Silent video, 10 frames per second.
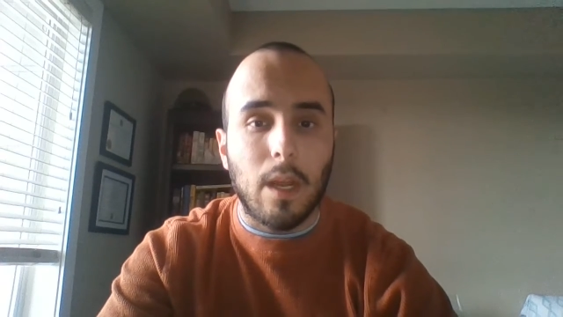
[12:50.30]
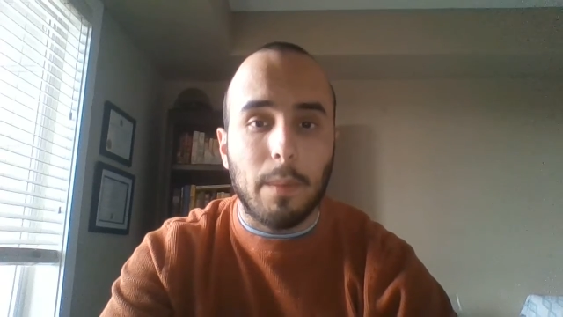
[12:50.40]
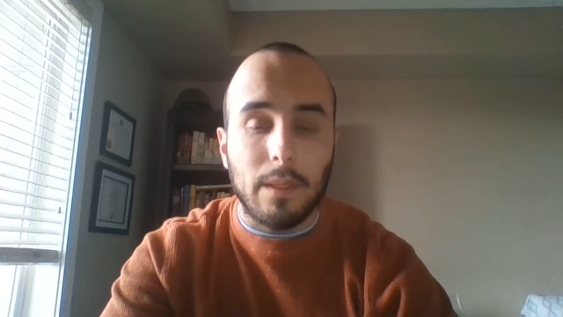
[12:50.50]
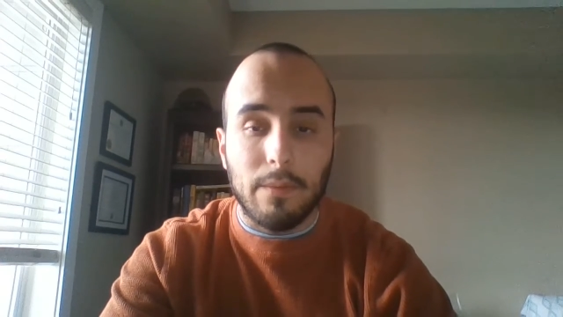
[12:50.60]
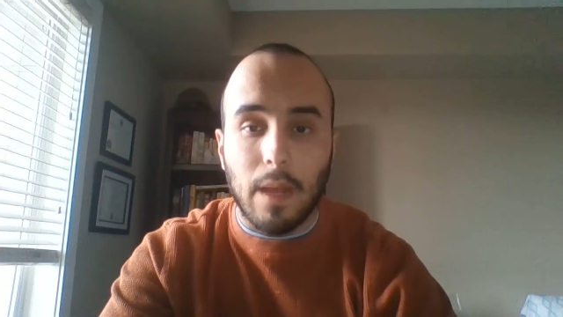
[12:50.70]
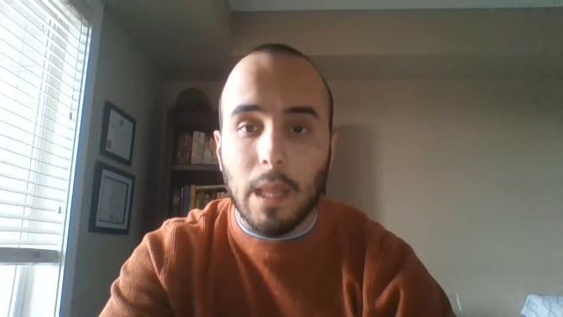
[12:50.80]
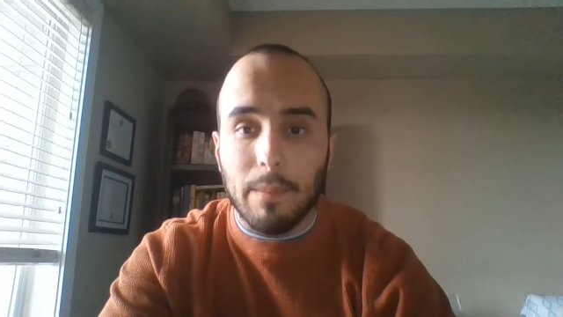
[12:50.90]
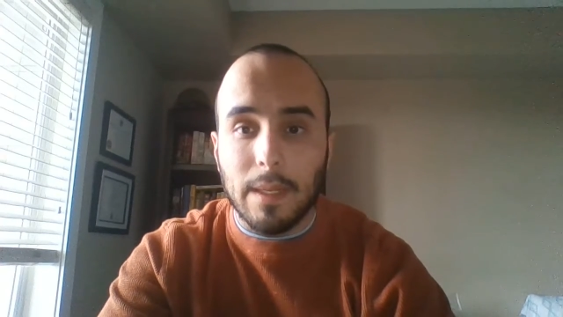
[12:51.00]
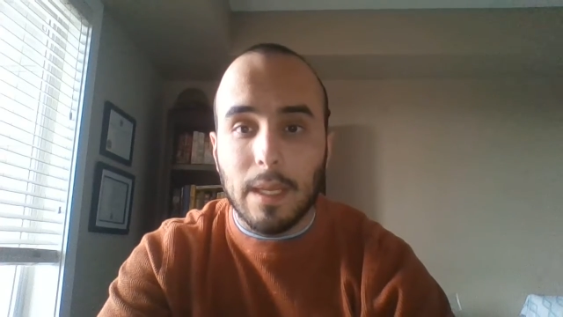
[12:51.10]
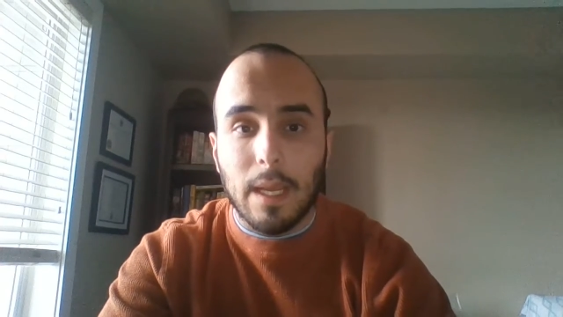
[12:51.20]

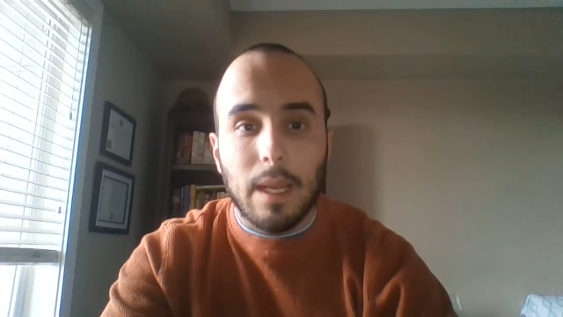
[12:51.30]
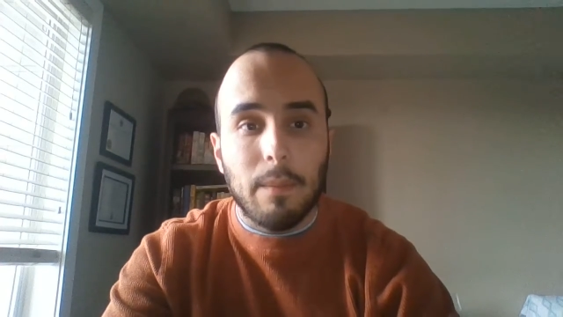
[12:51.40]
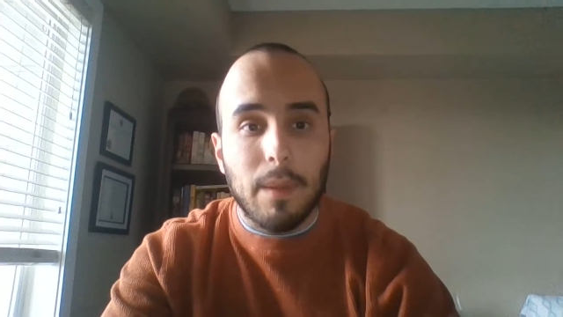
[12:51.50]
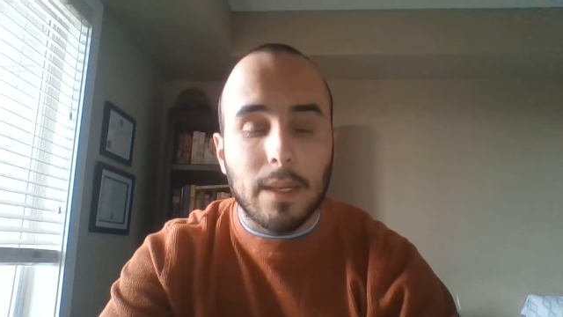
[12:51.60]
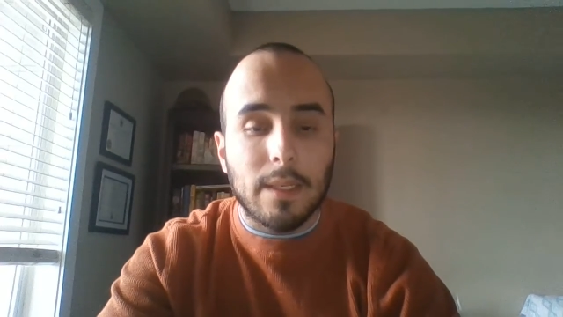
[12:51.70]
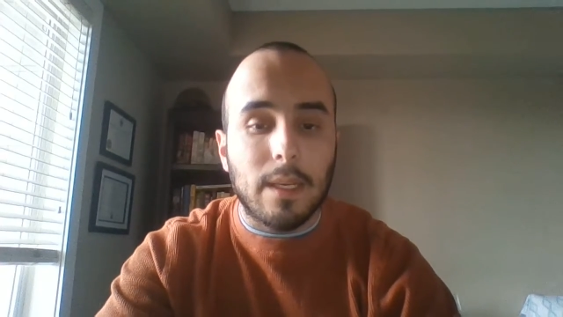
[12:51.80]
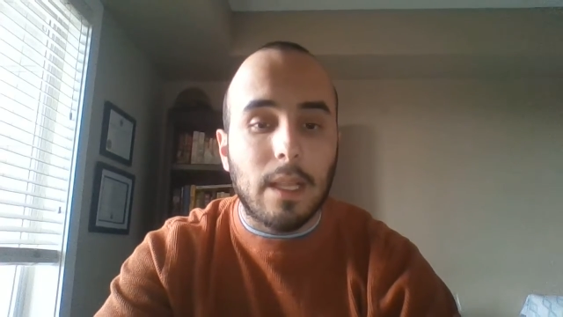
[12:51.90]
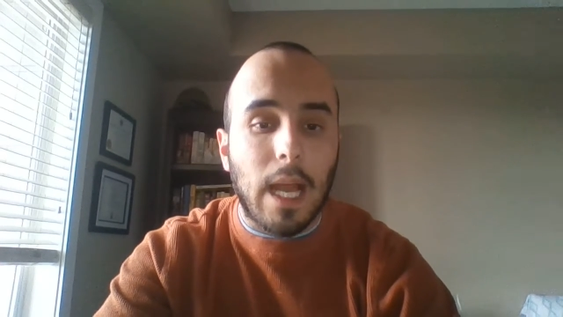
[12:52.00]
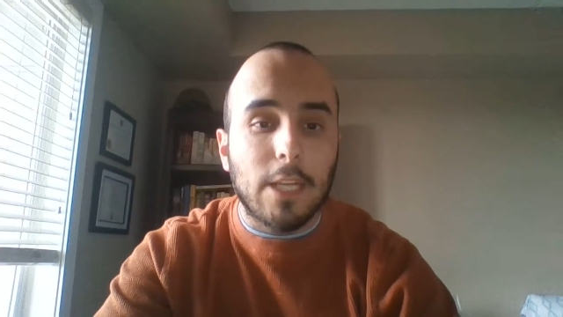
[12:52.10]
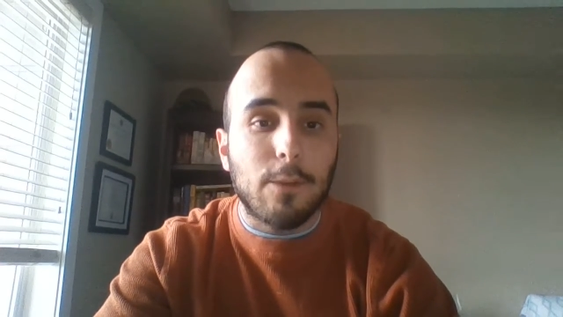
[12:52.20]
development because it
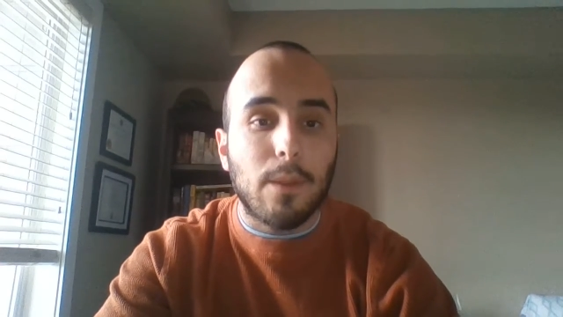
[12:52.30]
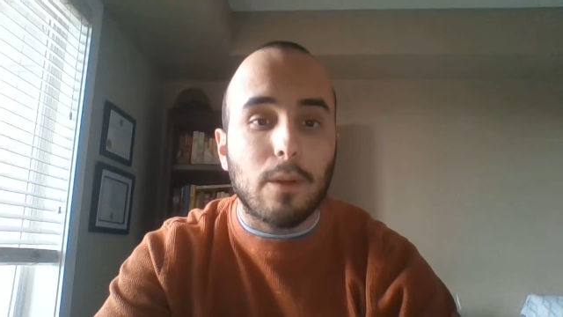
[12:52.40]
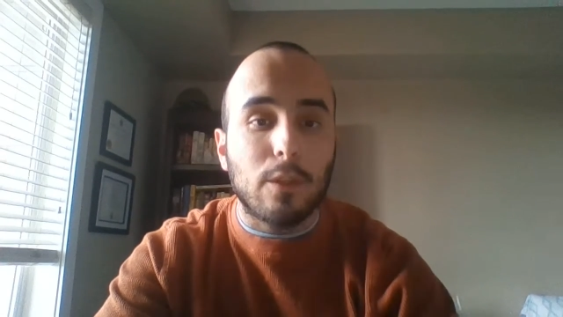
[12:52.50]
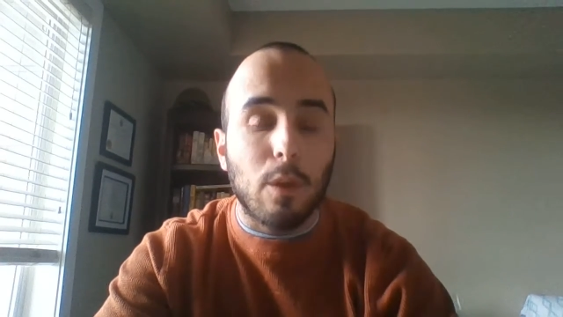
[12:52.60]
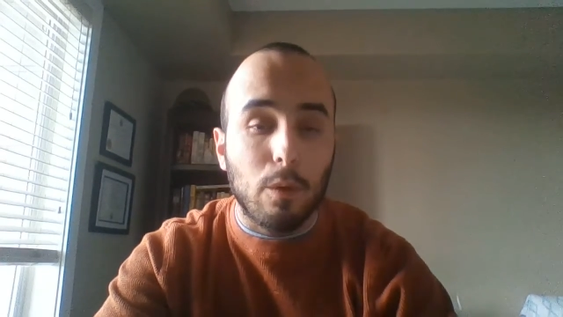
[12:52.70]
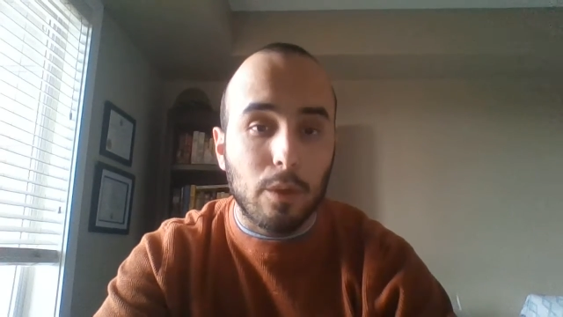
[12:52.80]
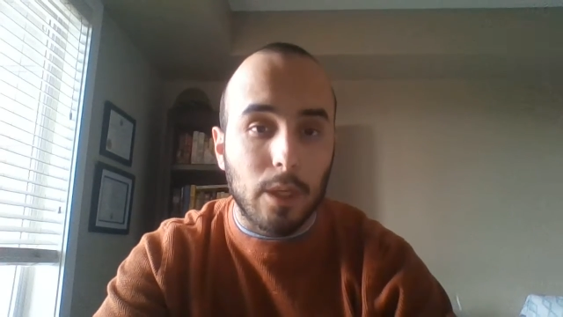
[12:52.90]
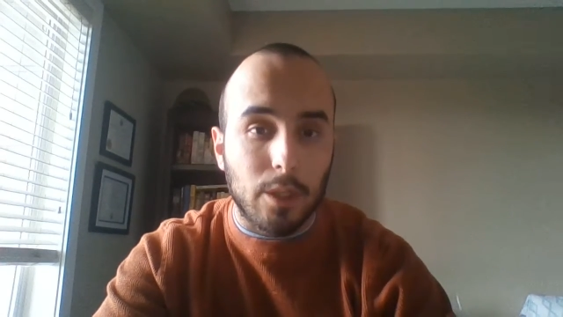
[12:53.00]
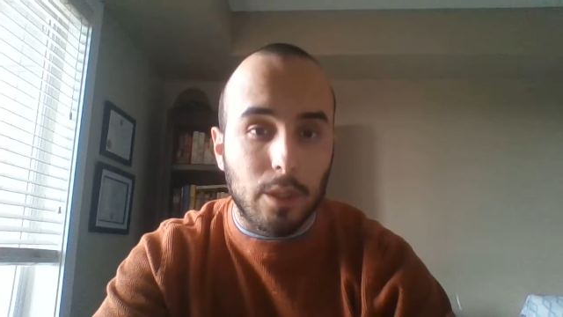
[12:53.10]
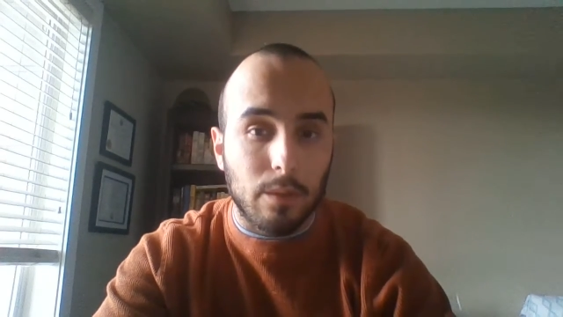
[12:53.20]
clashed with their social
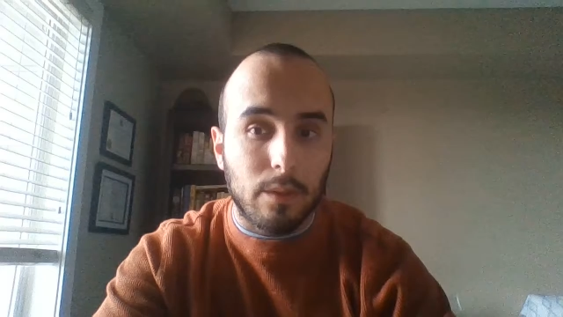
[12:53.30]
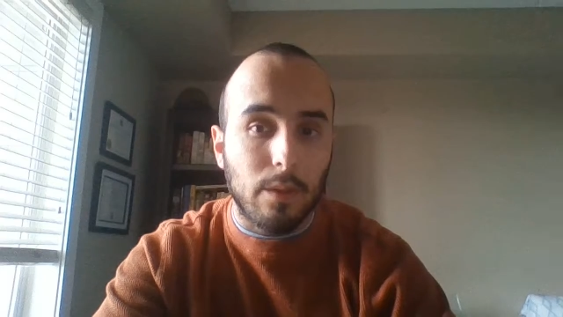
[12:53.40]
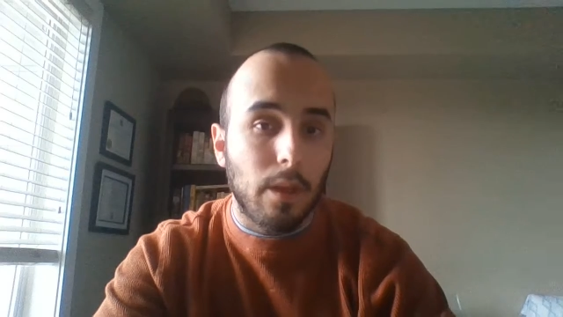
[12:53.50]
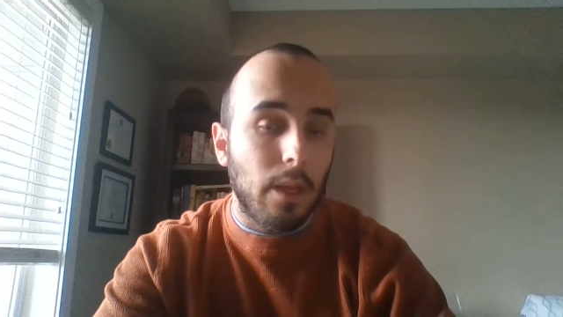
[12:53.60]
issues.